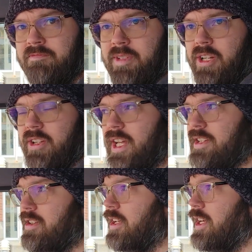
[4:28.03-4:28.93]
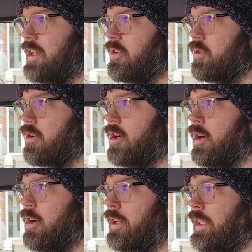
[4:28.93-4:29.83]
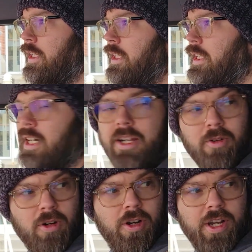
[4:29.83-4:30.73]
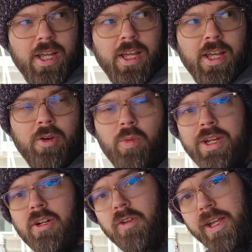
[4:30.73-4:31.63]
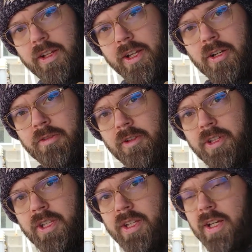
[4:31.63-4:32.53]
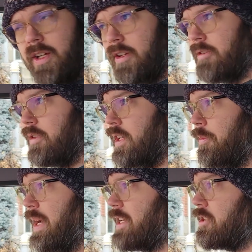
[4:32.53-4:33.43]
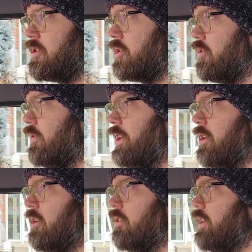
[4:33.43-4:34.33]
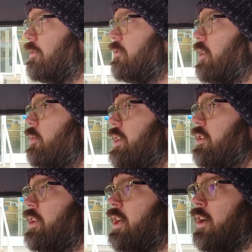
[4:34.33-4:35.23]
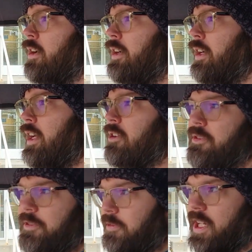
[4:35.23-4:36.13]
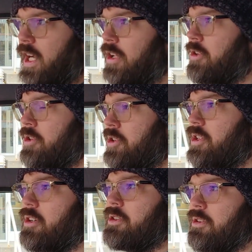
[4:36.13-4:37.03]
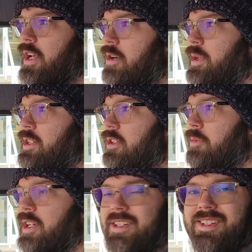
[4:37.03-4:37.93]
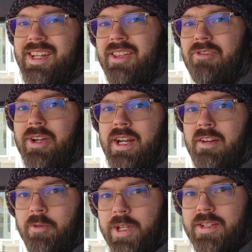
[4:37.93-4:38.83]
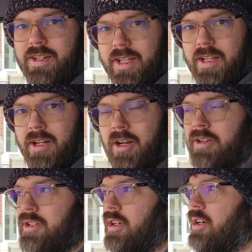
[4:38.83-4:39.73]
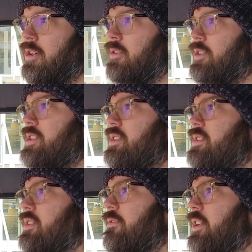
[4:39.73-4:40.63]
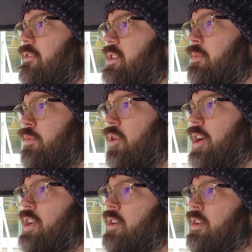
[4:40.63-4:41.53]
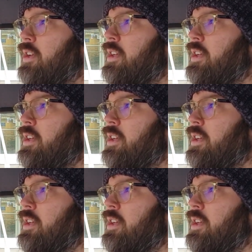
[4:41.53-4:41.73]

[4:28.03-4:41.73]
Last thing I had to order, I ordered a window regulator for the passenger rear or left rear window there. It was $50 or so, so not a big deal, but it did take 3.5 weeks to get here. So if you have something break,